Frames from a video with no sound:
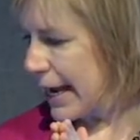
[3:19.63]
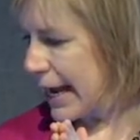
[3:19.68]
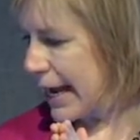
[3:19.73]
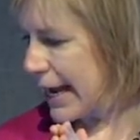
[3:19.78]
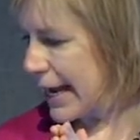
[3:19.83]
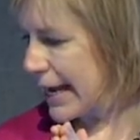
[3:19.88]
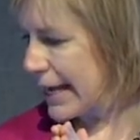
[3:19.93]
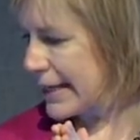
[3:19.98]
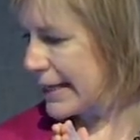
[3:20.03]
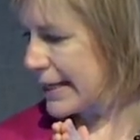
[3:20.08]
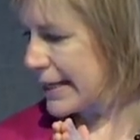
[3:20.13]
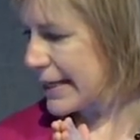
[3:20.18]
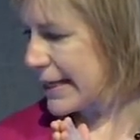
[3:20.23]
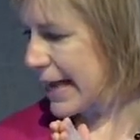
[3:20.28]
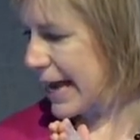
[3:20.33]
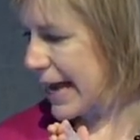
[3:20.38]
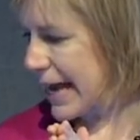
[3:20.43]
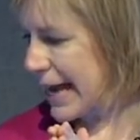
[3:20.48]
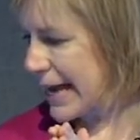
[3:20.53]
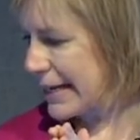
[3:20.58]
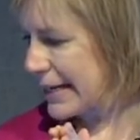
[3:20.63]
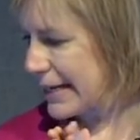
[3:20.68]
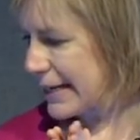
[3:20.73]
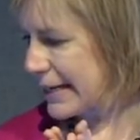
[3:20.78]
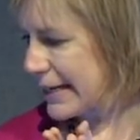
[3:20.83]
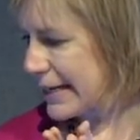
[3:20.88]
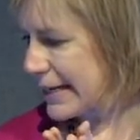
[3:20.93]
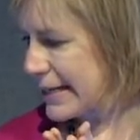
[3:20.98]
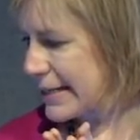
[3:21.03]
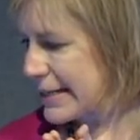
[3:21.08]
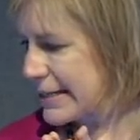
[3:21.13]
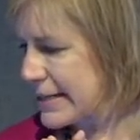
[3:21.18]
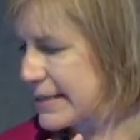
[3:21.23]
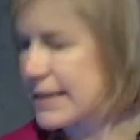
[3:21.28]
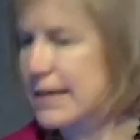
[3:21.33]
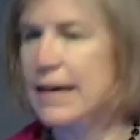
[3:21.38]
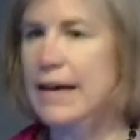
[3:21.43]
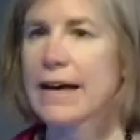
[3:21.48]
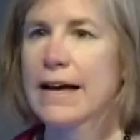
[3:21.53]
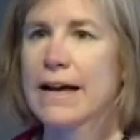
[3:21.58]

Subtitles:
And that is